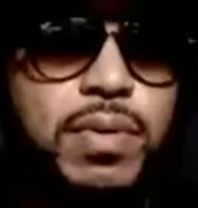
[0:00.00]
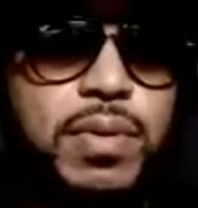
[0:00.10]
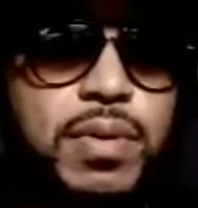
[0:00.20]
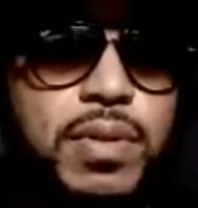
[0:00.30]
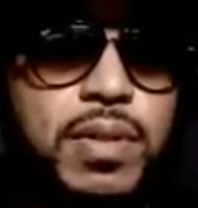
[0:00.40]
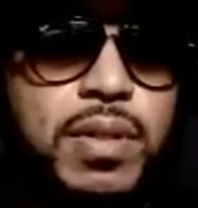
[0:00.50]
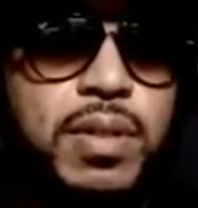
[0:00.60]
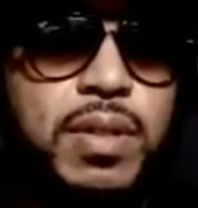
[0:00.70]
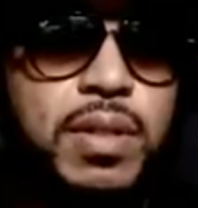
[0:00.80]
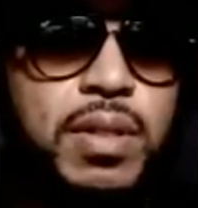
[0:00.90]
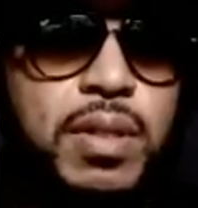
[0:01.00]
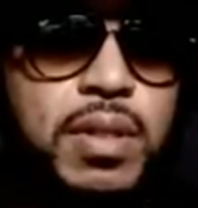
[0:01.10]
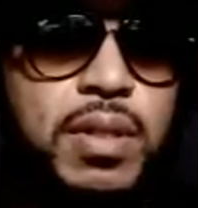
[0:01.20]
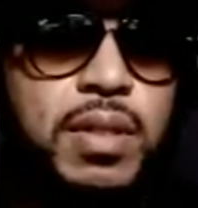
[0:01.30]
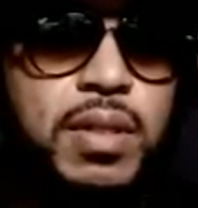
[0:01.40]

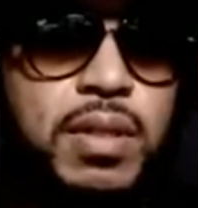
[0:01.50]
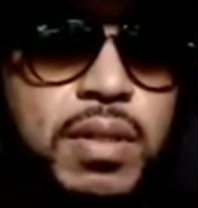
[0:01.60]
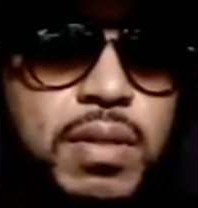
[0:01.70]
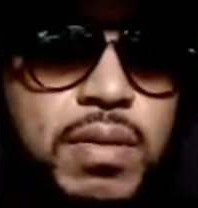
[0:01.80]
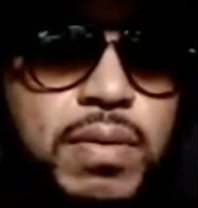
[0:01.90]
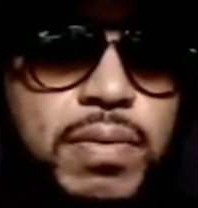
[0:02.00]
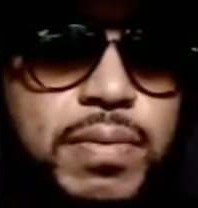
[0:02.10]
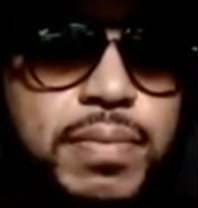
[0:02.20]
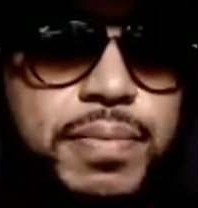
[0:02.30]
[no speech]